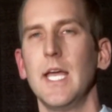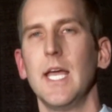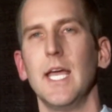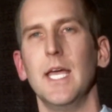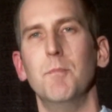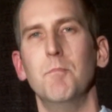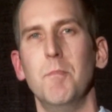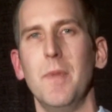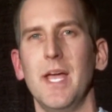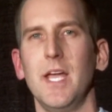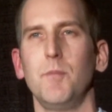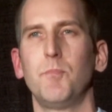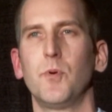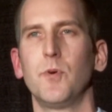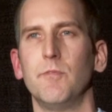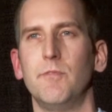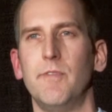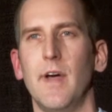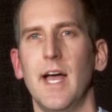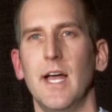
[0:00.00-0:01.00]
it may
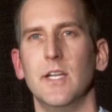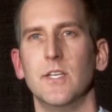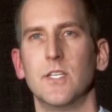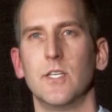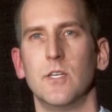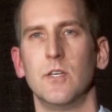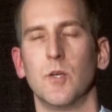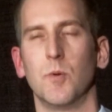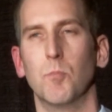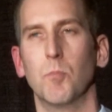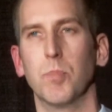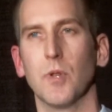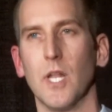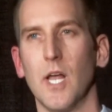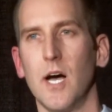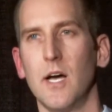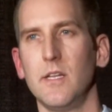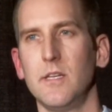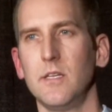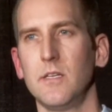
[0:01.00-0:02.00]
prevent
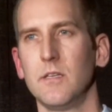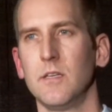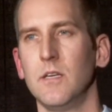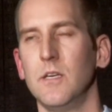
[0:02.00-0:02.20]
blood